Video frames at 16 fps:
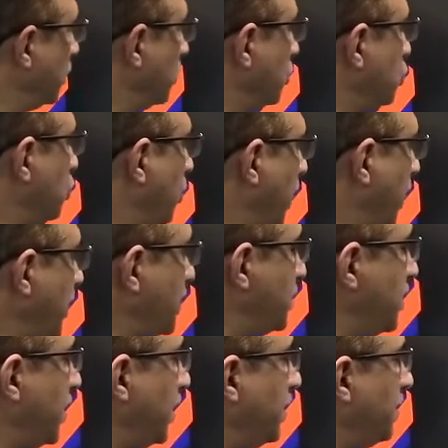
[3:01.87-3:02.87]
So
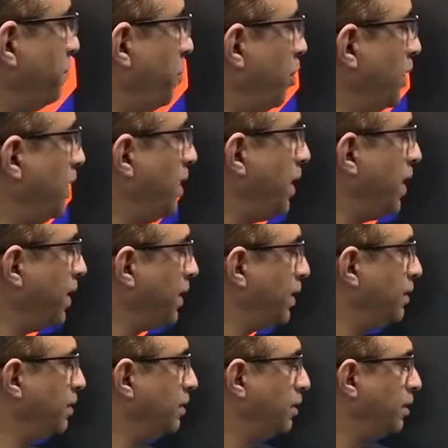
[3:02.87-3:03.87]

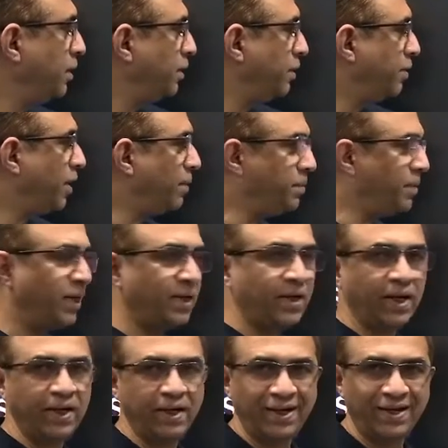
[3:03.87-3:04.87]
99.9 dropped at
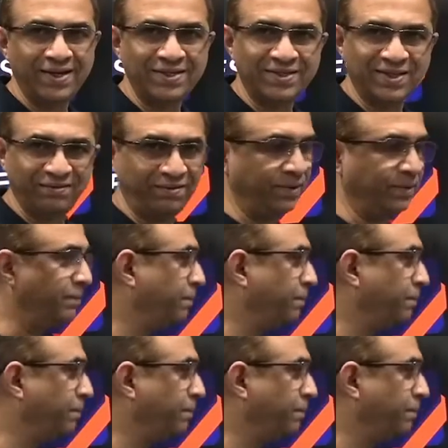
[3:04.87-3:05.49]
987.